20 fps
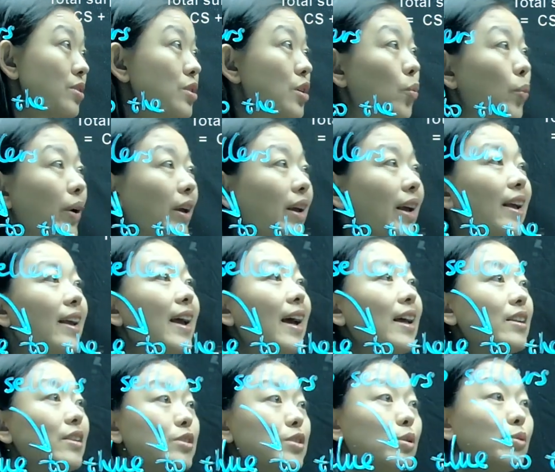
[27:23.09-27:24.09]
So we can
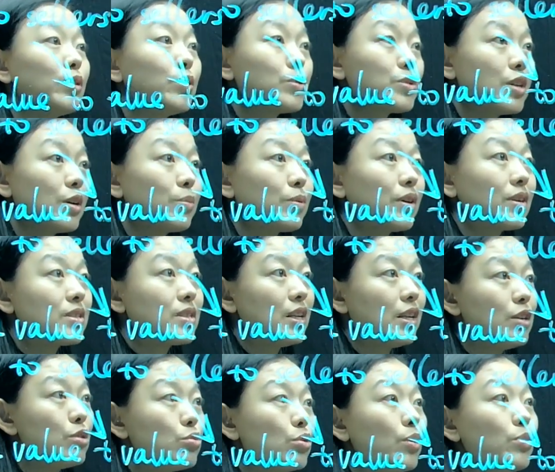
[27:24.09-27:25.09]
get the total surplus
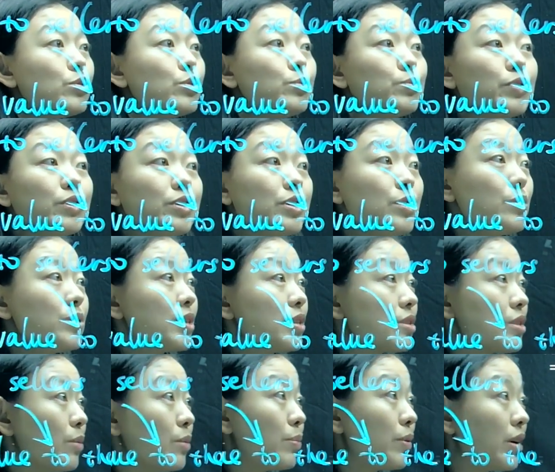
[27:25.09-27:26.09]
equal to producer
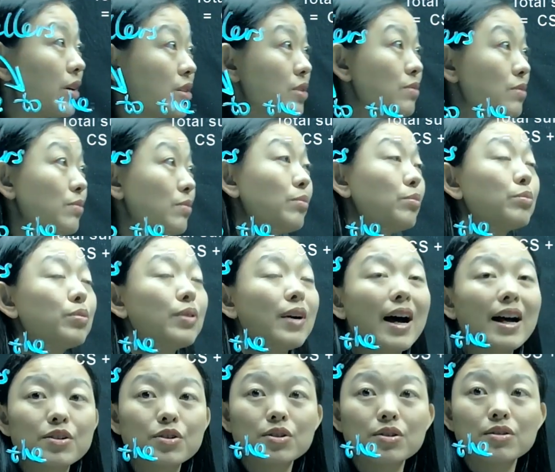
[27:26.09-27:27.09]
surplus
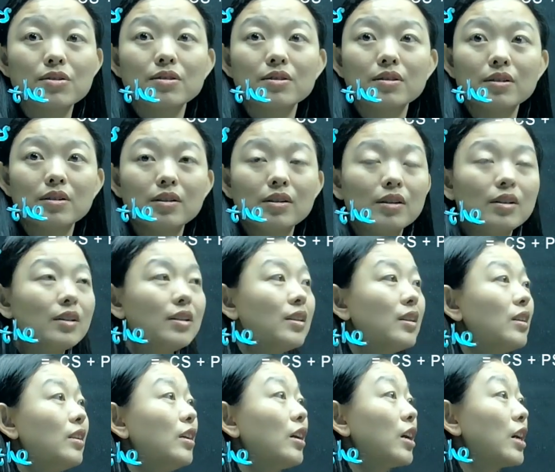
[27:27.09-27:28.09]
plus
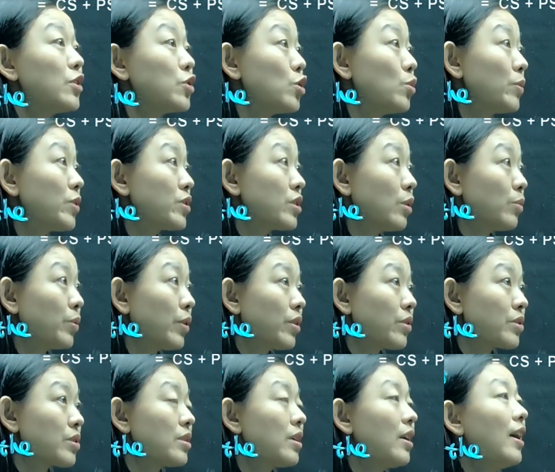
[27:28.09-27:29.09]
the consumer
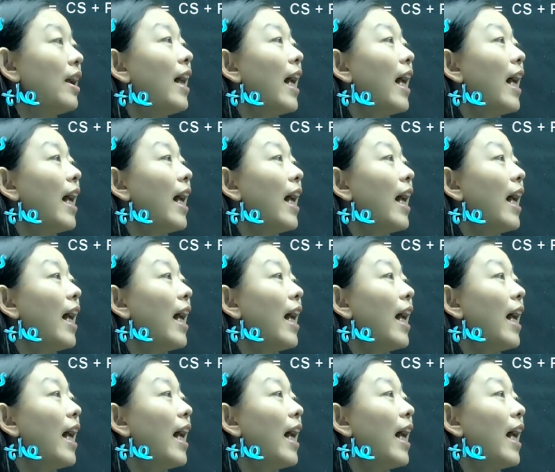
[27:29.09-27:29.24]
surplus.